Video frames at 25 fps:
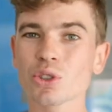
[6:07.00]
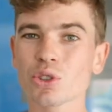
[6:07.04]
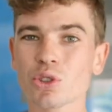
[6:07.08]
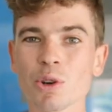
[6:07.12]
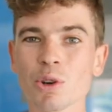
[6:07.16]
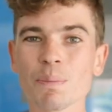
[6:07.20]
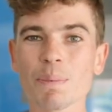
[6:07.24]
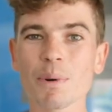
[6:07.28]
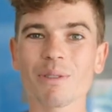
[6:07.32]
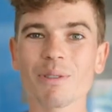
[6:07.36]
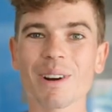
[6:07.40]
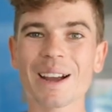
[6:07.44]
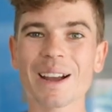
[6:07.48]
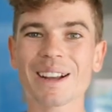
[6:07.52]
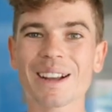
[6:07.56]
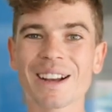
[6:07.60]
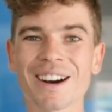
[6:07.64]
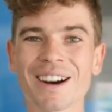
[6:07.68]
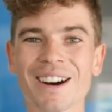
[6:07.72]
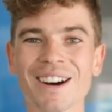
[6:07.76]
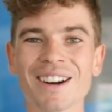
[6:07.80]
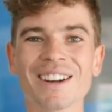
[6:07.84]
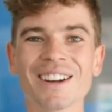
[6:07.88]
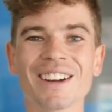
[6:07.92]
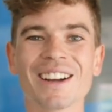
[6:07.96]
super rare
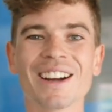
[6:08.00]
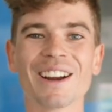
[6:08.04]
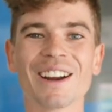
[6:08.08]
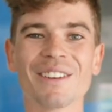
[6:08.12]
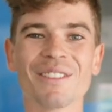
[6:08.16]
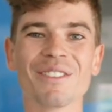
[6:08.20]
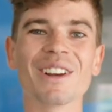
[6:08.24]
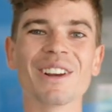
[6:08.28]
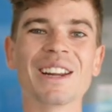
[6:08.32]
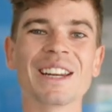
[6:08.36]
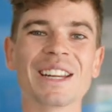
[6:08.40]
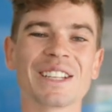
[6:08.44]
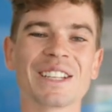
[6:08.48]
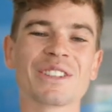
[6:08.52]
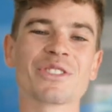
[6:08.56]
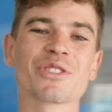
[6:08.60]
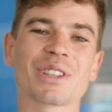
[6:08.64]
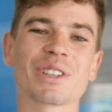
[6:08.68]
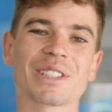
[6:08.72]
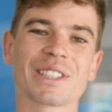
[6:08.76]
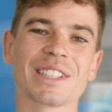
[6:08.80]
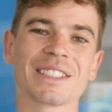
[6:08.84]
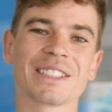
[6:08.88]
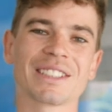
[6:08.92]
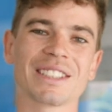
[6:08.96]
car and really
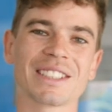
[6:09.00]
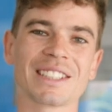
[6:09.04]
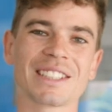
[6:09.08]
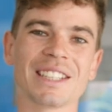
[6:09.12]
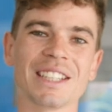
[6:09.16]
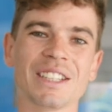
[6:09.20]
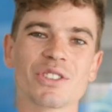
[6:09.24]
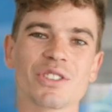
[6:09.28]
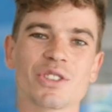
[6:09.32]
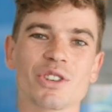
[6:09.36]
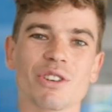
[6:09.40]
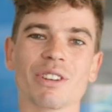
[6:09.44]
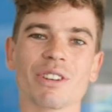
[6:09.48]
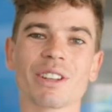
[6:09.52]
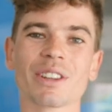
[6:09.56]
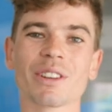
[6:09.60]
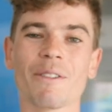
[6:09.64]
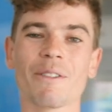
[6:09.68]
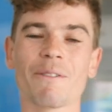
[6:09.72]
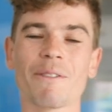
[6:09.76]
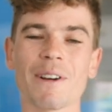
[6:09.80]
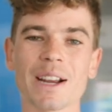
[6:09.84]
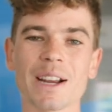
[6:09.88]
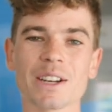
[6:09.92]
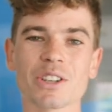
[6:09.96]
interesting to see during
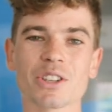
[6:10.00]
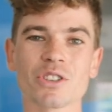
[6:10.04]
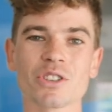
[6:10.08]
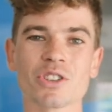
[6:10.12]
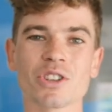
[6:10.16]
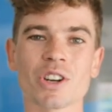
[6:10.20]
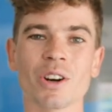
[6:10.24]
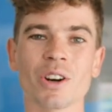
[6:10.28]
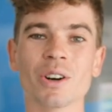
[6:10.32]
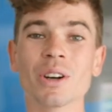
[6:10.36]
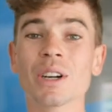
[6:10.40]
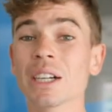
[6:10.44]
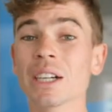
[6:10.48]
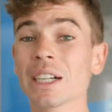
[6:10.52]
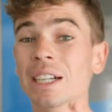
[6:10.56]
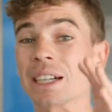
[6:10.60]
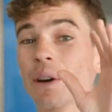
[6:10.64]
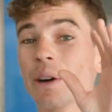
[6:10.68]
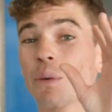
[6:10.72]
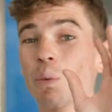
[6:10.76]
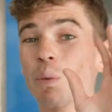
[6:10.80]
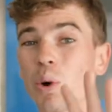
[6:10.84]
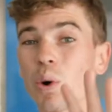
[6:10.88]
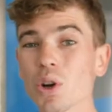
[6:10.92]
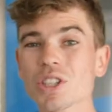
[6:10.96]
the fashion show.
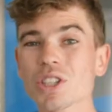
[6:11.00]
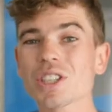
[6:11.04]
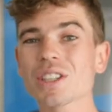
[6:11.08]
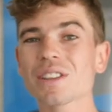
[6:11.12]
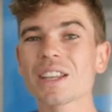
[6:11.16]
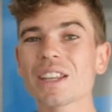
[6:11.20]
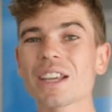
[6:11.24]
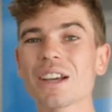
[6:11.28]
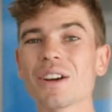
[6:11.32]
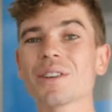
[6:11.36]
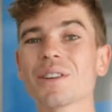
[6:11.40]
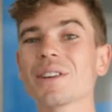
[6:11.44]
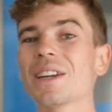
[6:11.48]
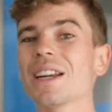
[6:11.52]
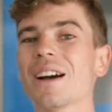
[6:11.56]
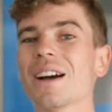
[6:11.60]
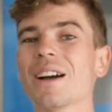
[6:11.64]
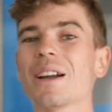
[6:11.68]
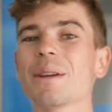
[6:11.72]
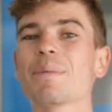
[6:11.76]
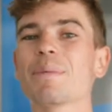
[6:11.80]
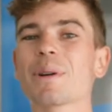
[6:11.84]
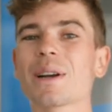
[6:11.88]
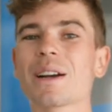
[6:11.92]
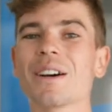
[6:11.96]
Wasn't the only
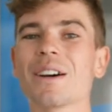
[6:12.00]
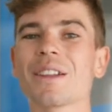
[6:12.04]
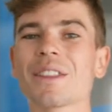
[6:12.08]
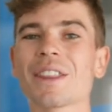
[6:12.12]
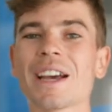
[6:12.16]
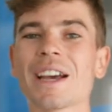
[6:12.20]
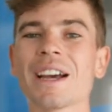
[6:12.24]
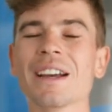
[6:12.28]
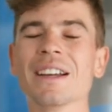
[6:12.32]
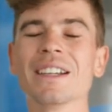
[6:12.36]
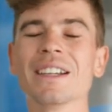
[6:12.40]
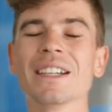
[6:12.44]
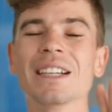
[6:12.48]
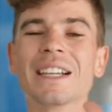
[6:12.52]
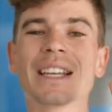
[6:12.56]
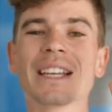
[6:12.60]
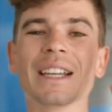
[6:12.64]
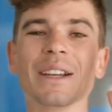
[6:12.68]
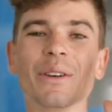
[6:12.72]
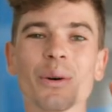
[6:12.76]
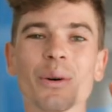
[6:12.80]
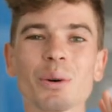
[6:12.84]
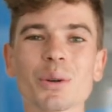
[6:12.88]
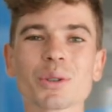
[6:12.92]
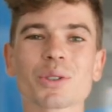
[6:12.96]
hypercar there.
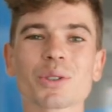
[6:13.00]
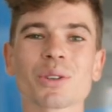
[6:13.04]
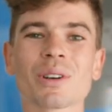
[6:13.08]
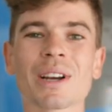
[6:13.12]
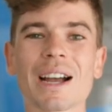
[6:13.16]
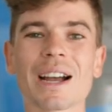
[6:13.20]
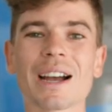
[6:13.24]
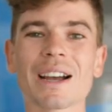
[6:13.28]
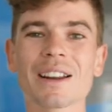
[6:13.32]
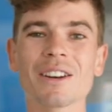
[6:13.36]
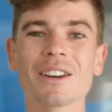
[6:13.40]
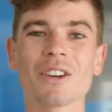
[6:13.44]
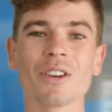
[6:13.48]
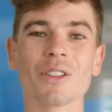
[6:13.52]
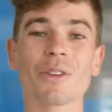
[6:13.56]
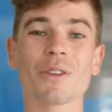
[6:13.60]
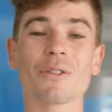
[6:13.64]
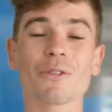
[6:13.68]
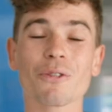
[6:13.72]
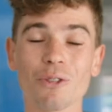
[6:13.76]
He also had on the